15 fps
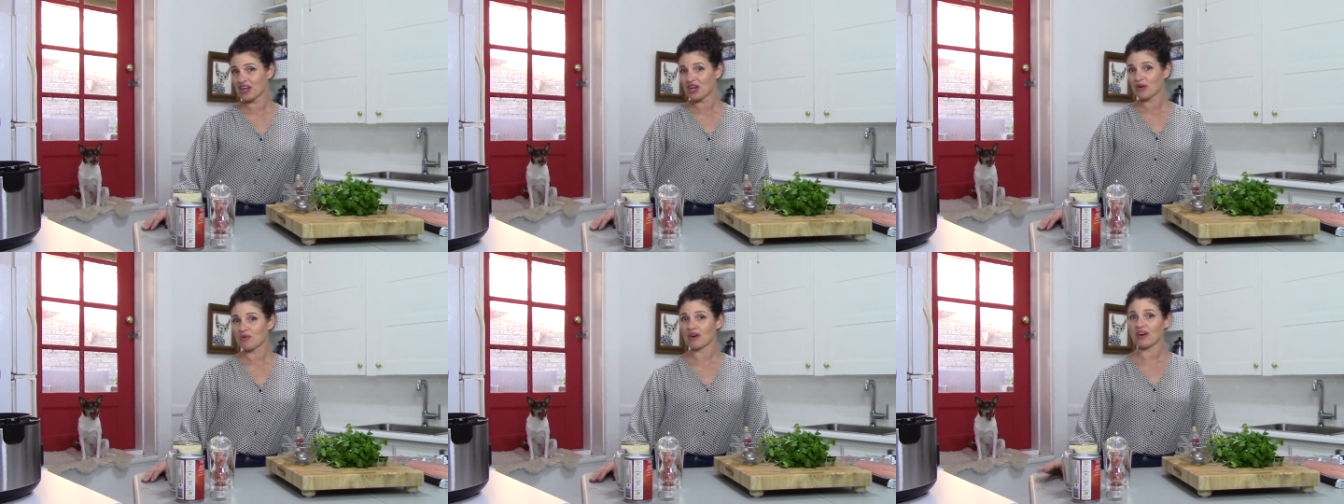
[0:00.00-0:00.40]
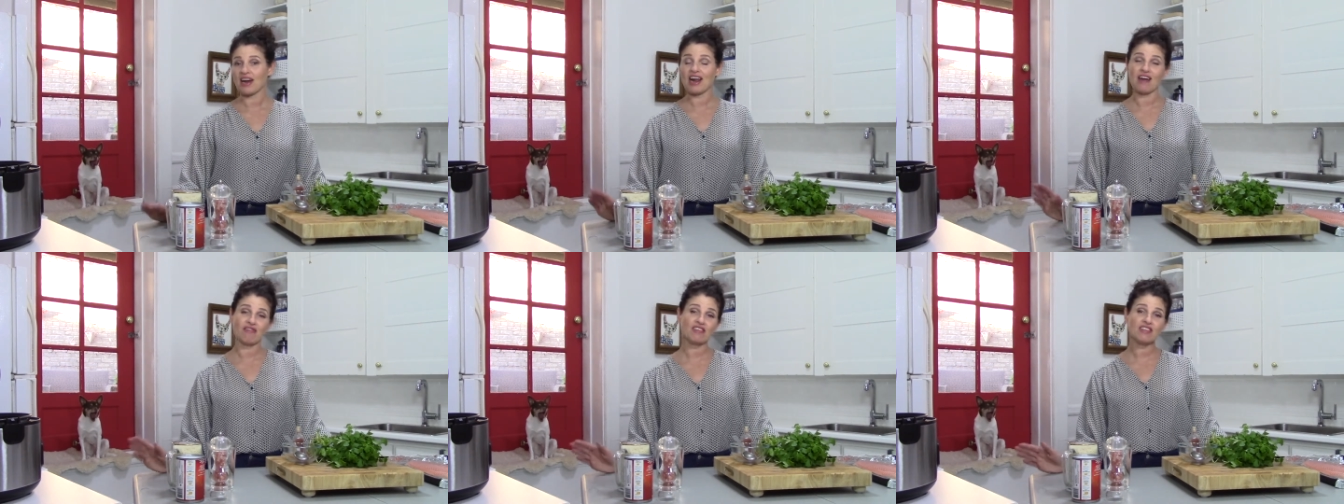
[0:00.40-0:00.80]
where
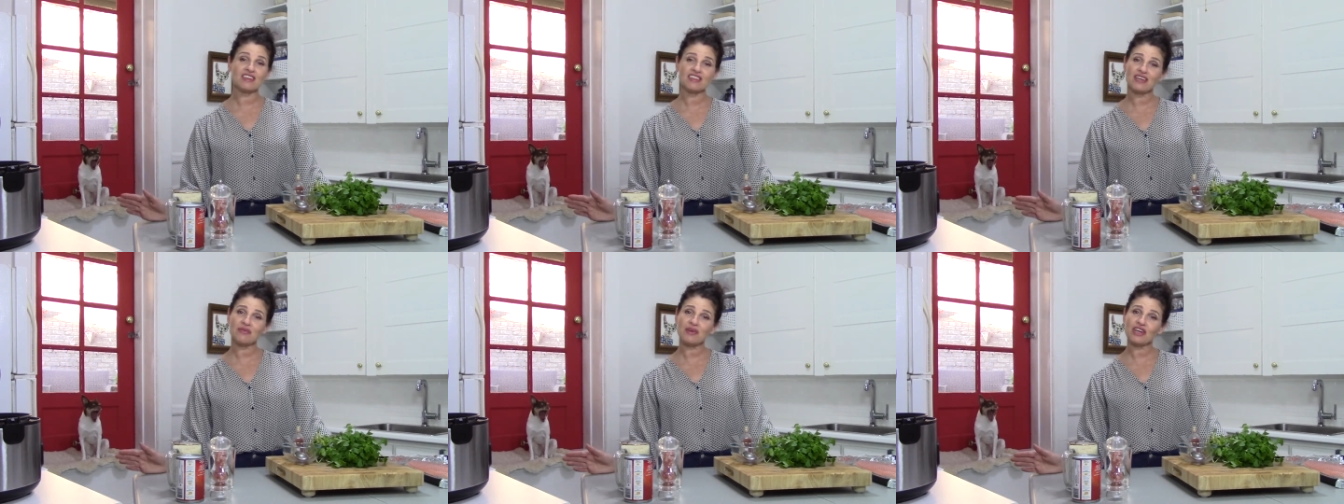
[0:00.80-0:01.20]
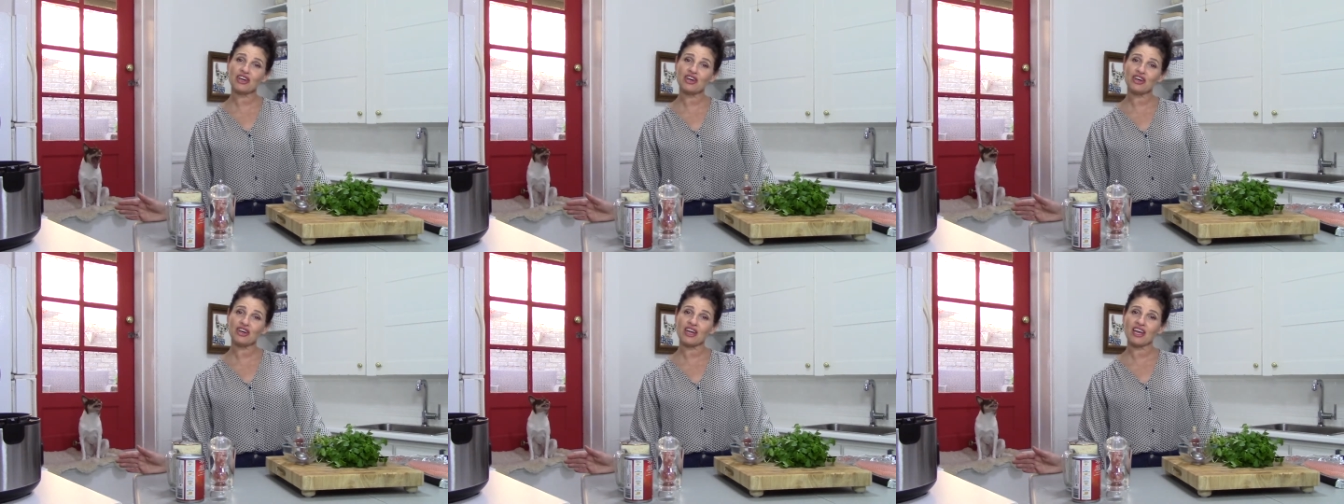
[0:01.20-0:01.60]
everything that we
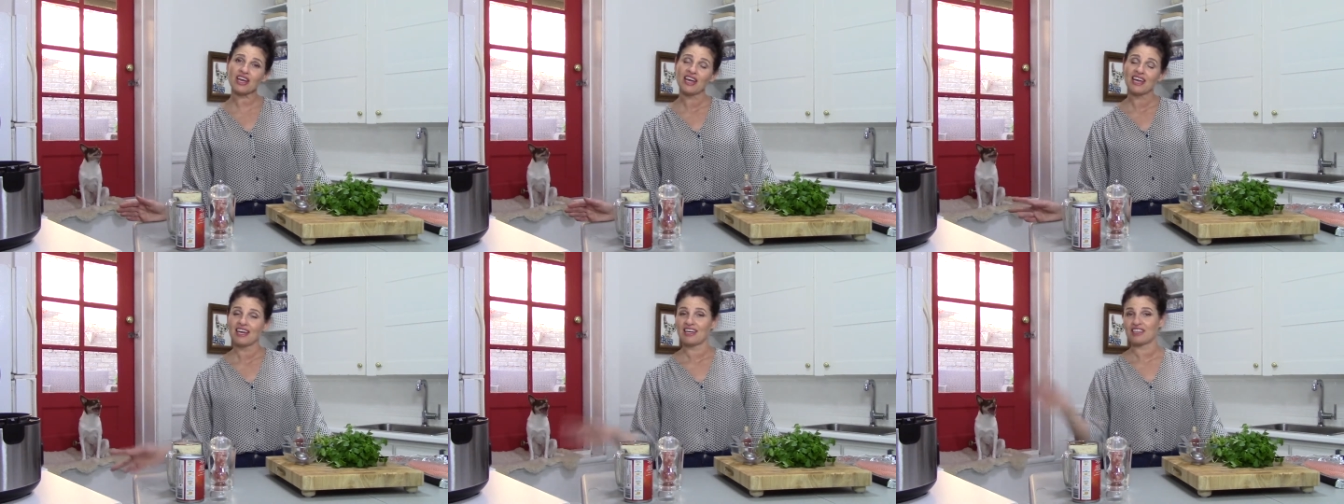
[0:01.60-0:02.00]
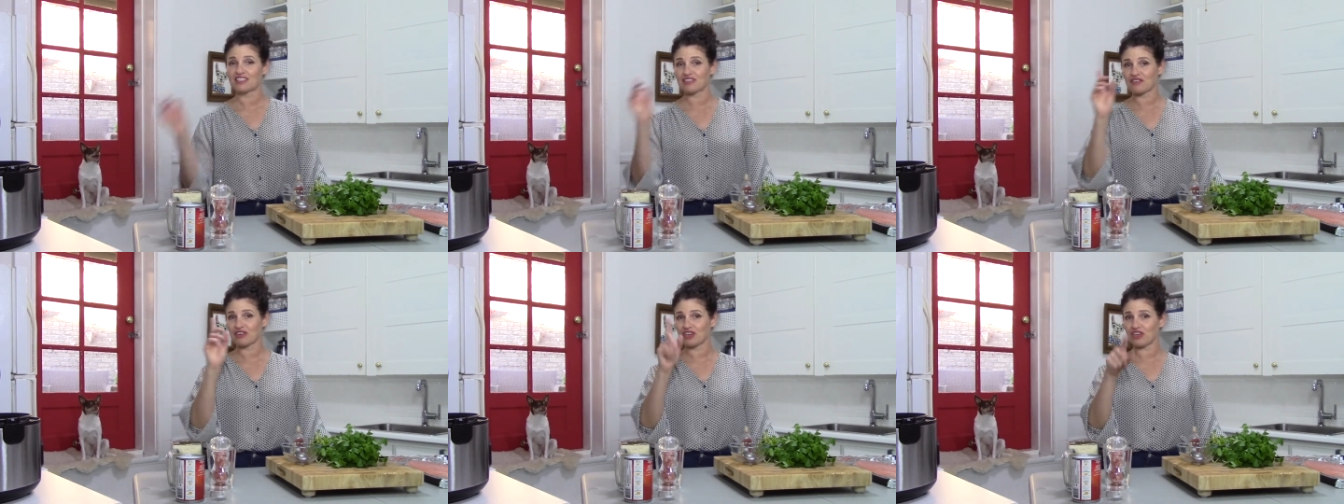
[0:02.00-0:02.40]
cook is
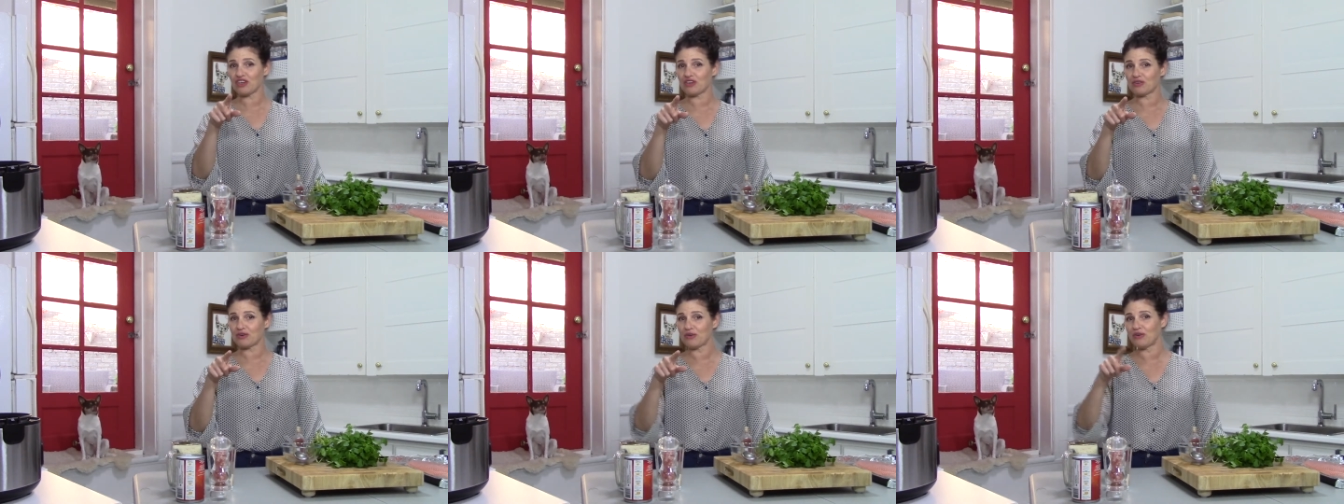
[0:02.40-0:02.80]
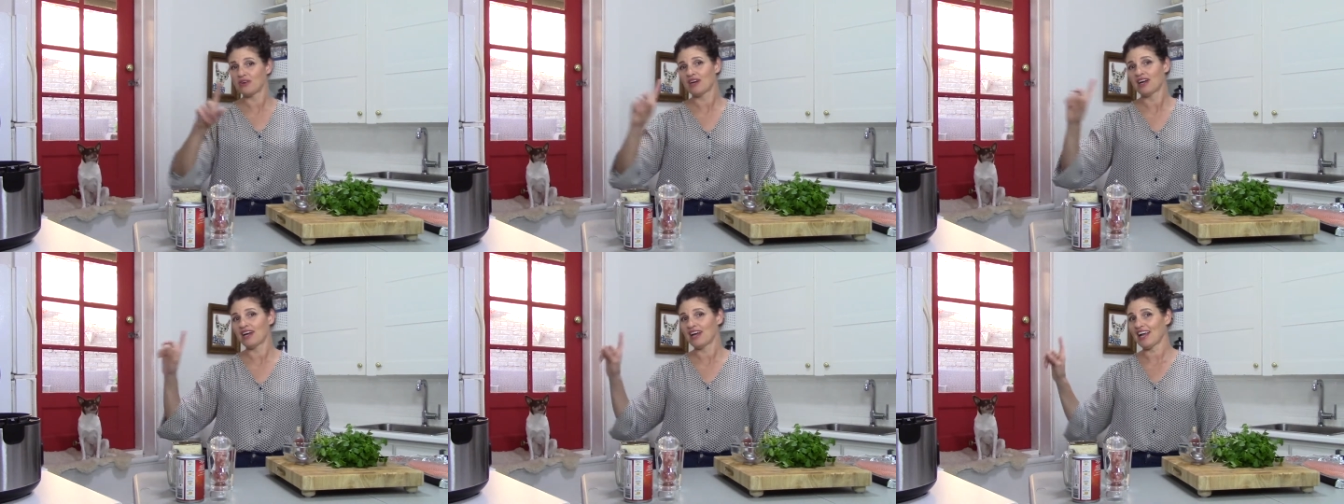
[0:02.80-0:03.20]
for you
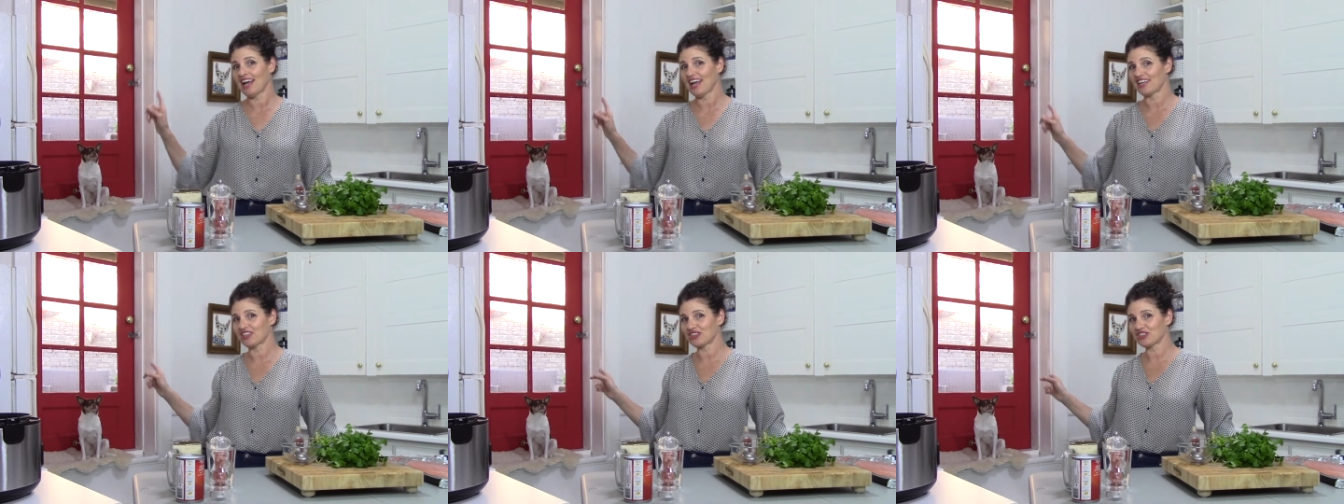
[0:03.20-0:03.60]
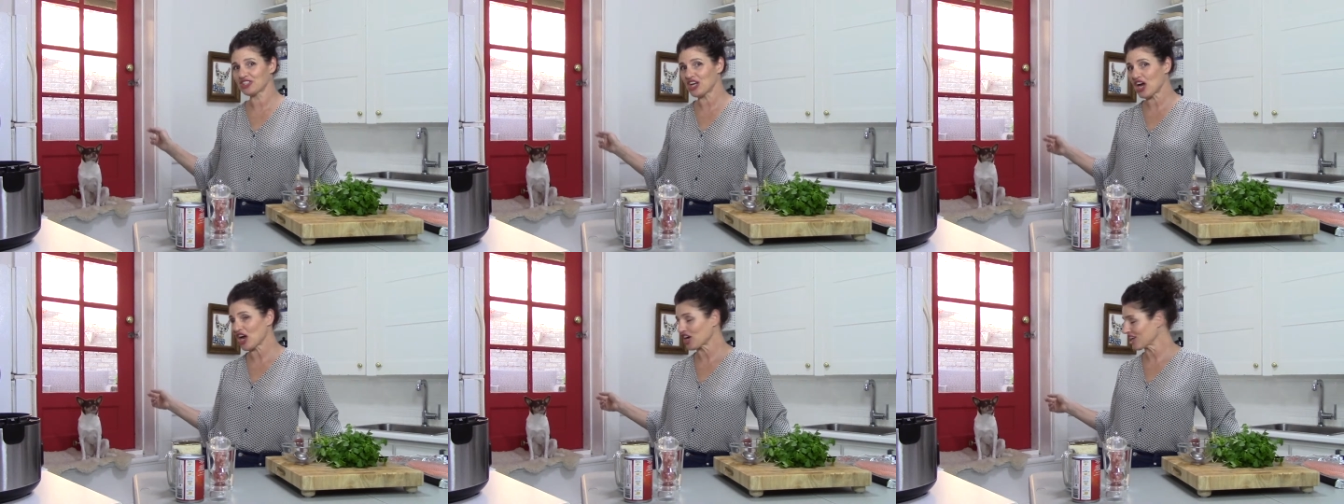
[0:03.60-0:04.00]
and your
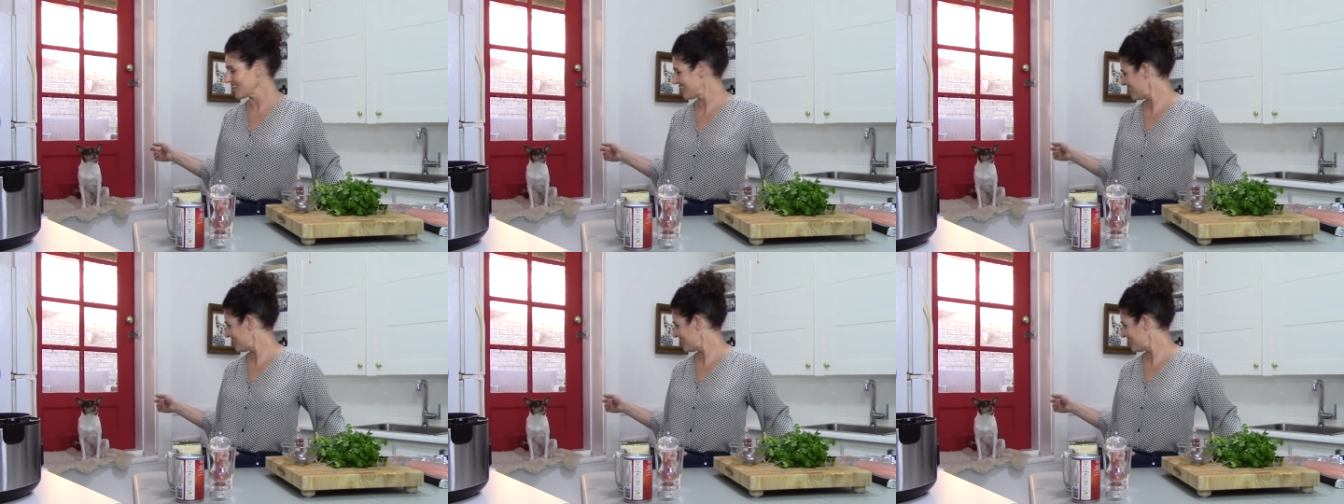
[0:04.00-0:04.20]
dog.